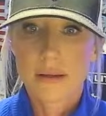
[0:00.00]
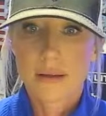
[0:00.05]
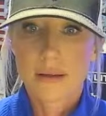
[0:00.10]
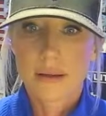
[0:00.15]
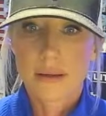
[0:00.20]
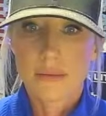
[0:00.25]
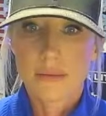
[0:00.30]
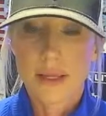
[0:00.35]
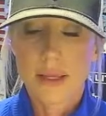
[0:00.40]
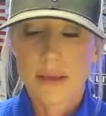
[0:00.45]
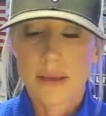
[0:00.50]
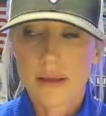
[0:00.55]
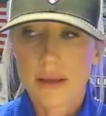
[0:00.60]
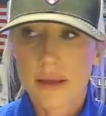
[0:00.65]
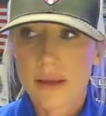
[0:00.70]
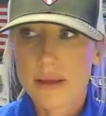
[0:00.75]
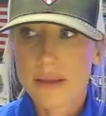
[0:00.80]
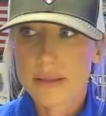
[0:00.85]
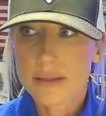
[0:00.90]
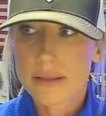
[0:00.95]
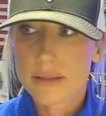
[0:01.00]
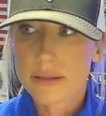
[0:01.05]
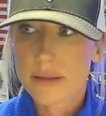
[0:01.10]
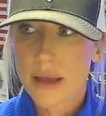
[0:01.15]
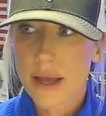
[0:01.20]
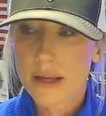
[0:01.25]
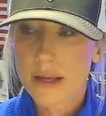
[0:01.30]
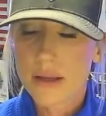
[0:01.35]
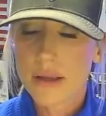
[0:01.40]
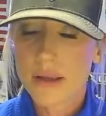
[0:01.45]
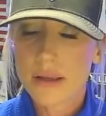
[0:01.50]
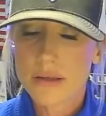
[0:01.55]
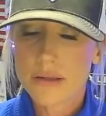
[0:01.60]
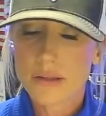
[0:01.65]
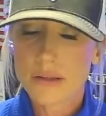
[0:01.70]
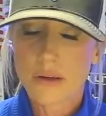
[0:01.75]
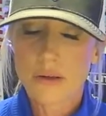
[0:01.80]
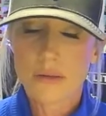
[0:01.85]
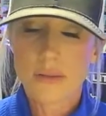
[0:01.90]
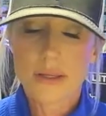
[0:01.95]
I mean, because I couldn't
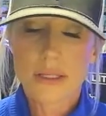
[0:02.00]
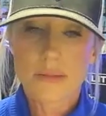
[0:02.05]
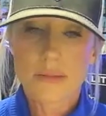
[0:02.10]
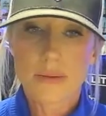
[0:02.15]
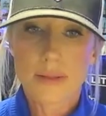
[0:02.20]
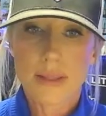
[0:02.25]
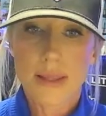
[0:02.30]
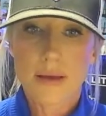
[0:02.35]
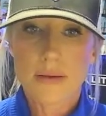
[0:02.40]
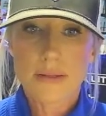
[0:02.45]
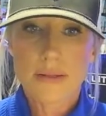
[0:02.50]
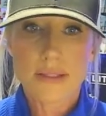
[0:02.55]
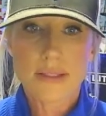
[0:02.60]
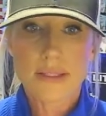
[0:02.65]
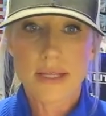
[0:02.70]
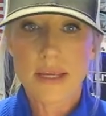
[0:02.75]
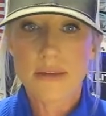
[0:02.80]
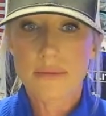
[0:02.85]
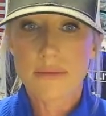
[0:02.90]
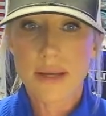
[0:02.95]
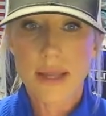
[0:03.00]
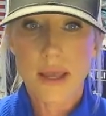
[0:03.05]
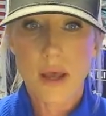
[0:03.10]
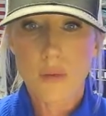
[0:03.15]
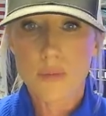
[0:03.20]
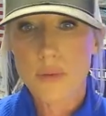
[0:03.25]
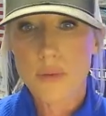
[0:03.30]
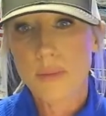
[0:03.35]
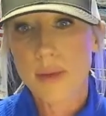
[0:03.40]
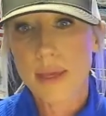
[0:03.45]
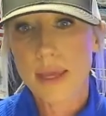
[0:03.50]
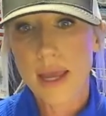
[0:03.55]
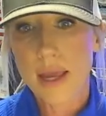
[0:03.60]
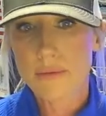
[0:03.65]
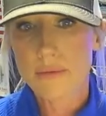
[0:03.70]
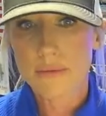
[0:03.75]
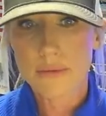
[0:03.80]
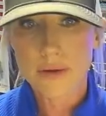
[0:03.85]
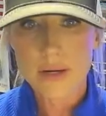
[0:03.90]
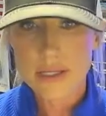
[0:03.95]
do this without Steven helping me
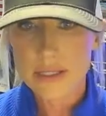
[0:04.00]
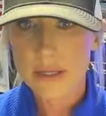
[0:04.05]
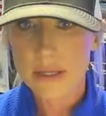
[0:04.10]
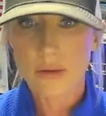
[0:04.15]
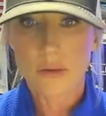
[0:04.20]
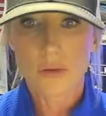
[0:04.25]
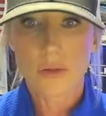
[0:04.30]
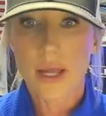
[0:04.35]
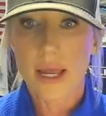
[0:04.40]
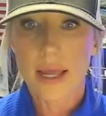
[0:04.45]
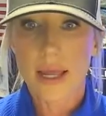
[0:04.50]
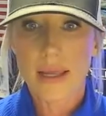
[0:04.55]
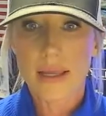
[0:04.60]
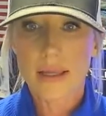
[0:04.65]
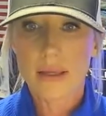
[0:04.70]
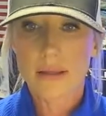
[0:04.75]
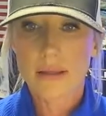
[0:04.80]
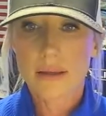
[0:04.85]
every single day,